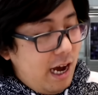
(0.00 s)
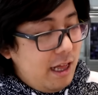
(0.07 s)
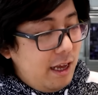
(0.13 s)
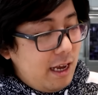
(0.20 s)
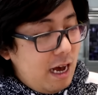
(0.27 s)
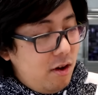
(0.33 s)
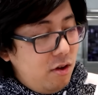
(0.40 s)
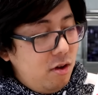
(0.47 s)
I
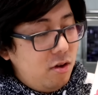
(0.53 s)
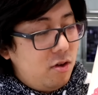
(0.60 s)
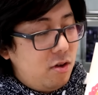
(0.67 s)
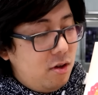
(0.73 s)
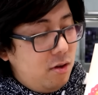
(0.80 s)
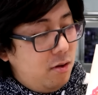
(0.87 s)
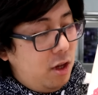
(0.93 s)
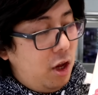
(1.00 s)
like how you
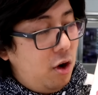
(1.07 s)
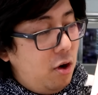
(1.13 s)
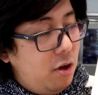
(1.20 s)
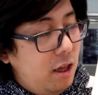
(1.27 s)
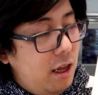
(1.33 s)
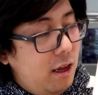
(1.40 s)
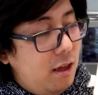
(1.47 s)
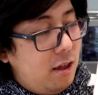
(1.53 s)

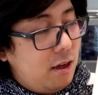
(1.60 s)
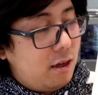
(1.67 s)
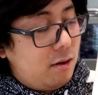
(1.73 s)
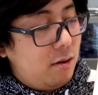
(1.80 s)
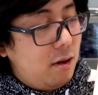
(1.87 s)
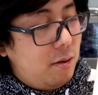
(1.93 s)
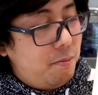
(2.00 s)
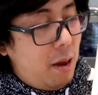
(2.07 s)
tear the
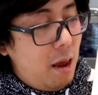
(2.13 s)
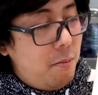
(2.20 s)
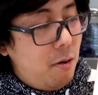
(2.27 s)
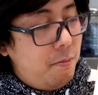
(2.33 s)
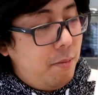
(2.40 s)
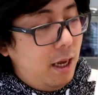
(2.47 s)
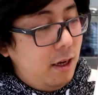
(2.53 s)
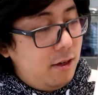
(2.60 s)
like
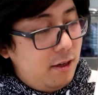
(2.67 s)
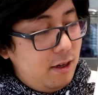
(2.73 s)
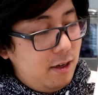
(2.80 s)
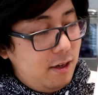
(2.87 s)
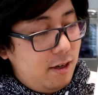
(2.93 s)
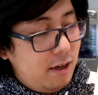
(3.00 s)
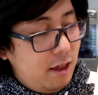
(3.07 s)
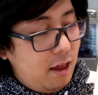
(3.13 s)
paper
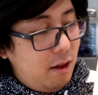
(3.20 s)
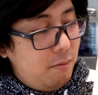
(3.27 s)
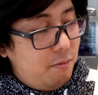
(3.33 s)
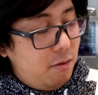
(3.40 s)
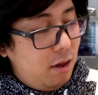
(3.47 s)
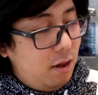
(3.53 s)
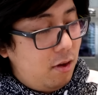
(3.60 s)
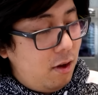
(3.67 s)
pieces and
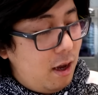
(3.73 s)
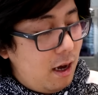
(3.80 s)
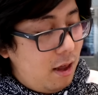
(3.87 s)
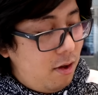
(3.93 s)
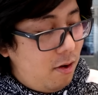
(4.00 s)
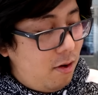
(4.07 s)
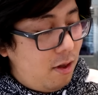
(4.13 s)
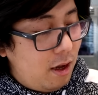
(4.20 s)
then put it
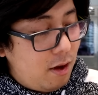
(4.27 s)
together